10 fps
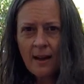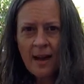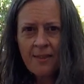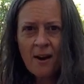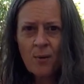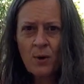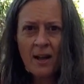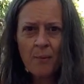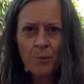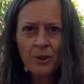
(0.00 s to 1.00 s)
I thought, well,
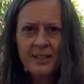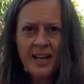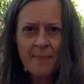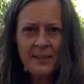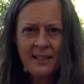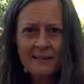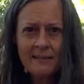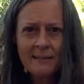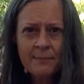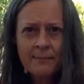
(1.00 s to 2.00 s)
I'm really tapped in.
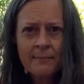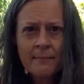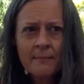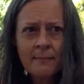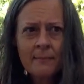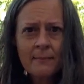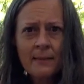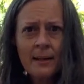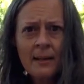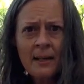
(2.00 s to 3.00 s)

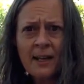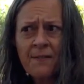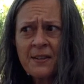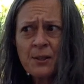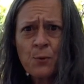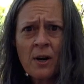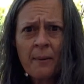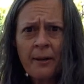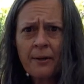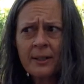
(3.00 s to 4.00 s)
If this is what
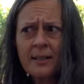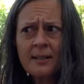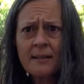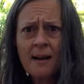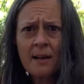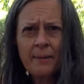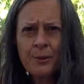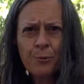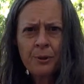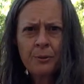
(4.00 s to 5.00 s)
I'm hearing, this has got to be
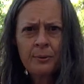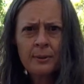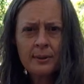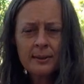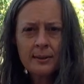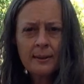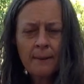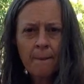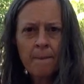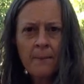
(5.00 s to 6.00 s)
true.
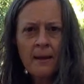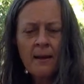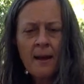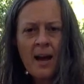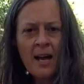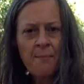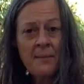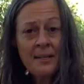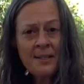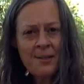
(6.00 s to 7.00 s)
I
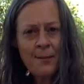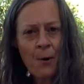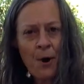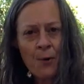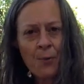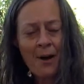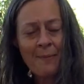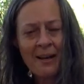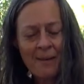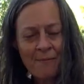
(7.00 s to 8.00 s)
missed the part where I
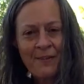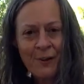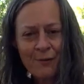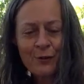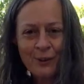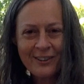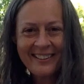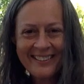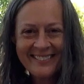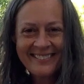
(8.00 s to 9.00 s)
became fearful.
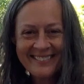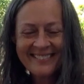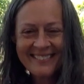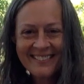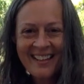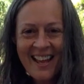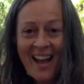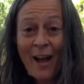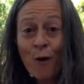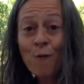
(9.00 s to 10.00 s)

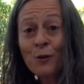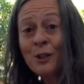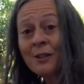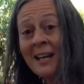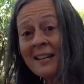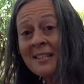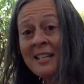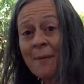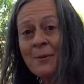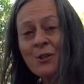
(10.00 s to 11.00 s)
I overlooked that
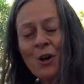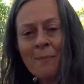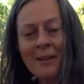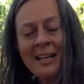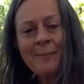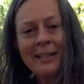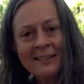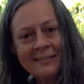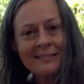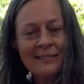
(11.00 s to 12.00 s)
step and started
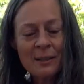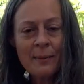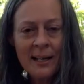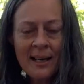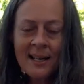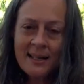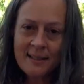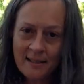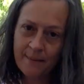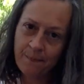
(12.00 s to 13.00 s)
blaming my guides.